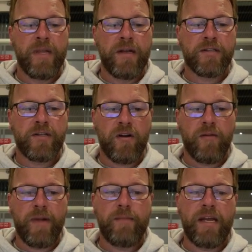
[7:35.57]
Start
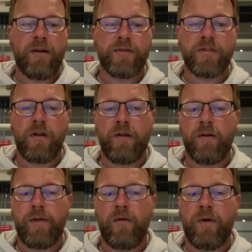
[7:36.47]
by being crystal clear
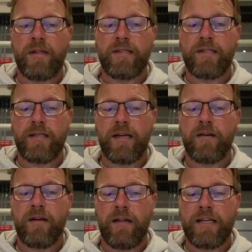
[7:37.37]
about what
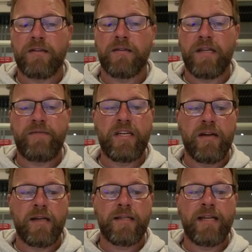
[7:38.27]
psychological safety
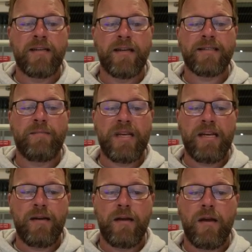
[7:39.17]
does and does not
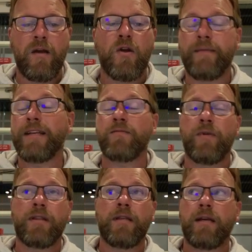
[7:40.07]
mean. And that's
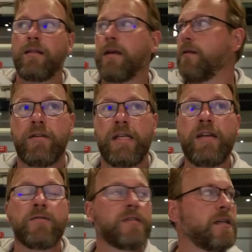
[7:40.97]
one thing that
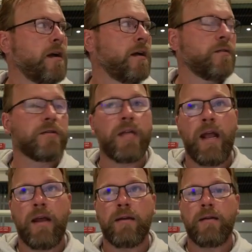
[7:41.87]
leaders need to
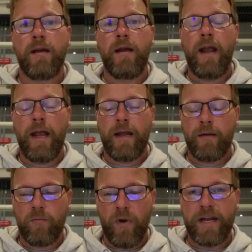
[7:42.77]
understand and
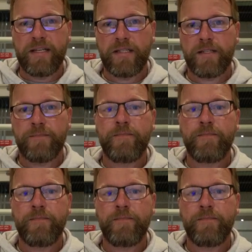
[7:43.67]
embrace.